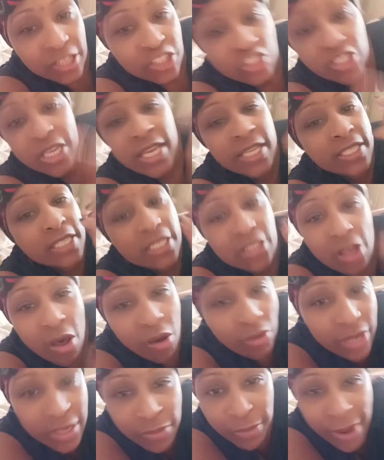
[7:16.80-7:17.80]
Jesus
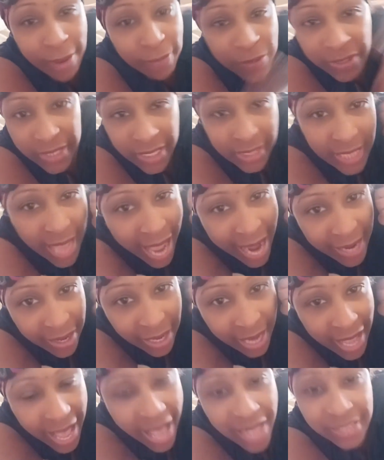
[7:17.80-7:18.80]
only represents
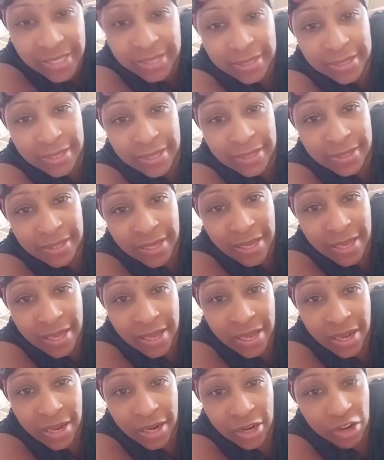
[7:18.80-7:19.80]
higher consciousness.
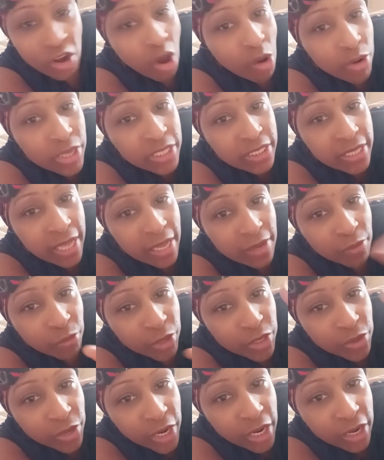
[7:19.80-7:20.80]
Notice
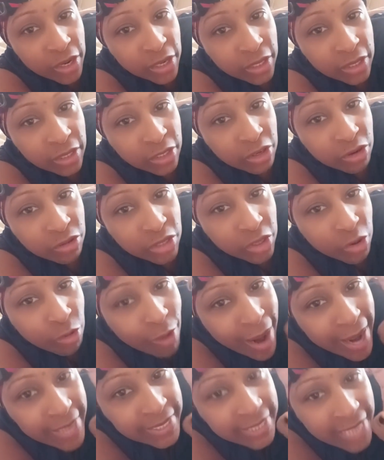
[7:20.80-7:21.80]
when you hear
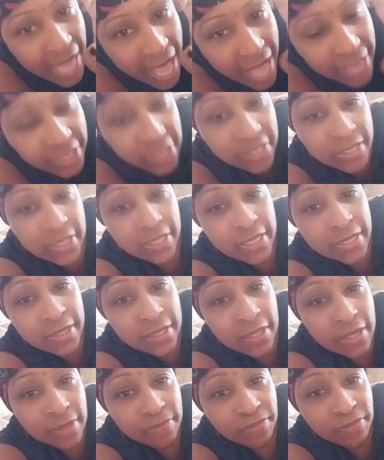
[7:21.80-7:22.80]
Christ
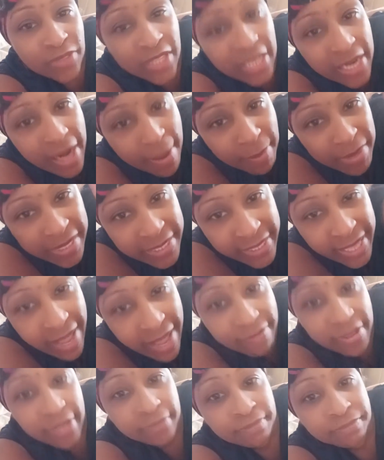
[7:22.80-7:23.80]
consciousness, the number
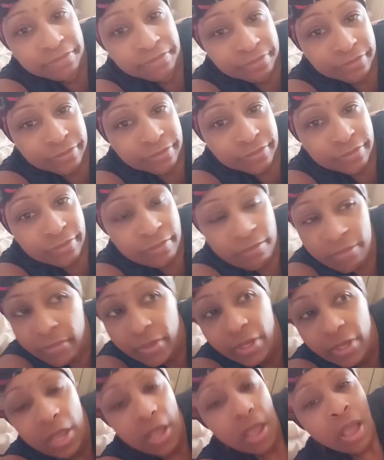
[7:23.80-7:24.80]
7,
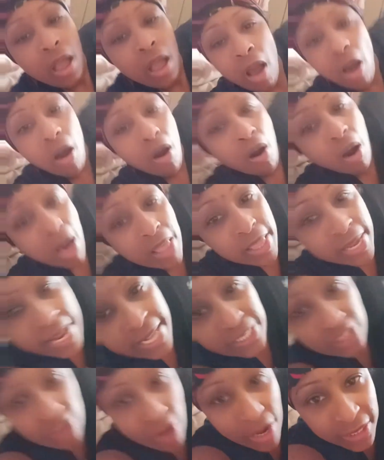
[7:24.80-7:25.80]
all of
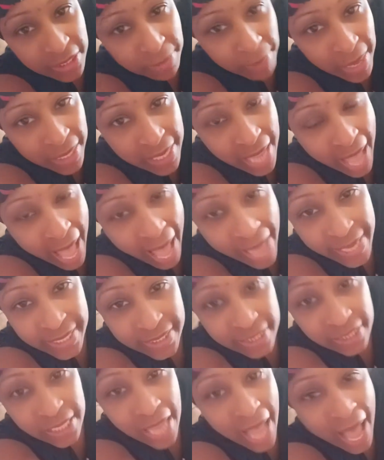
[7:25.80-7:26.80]
that talks about the
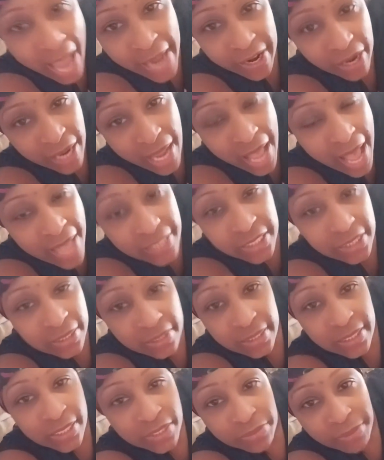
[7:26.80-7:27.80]
higher
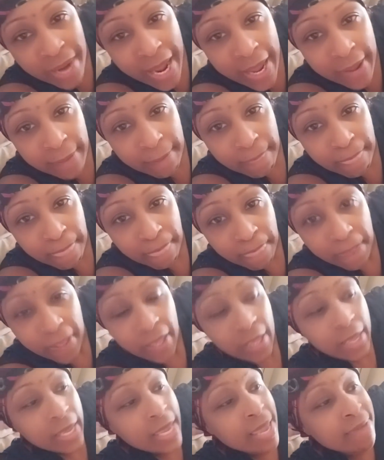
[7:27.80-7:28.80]
consciousness, right?
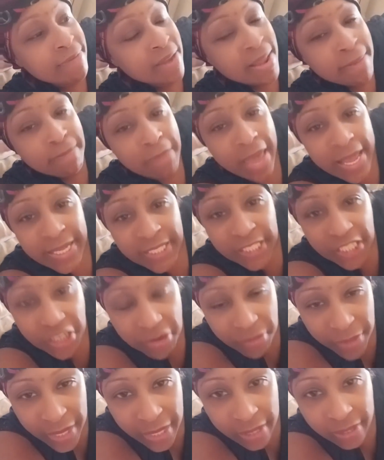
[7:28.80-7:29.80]
Even in
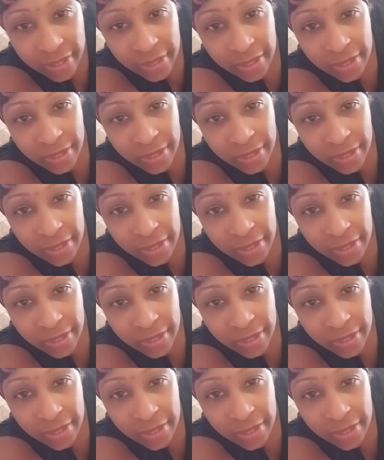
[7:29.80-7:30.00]
Masonry,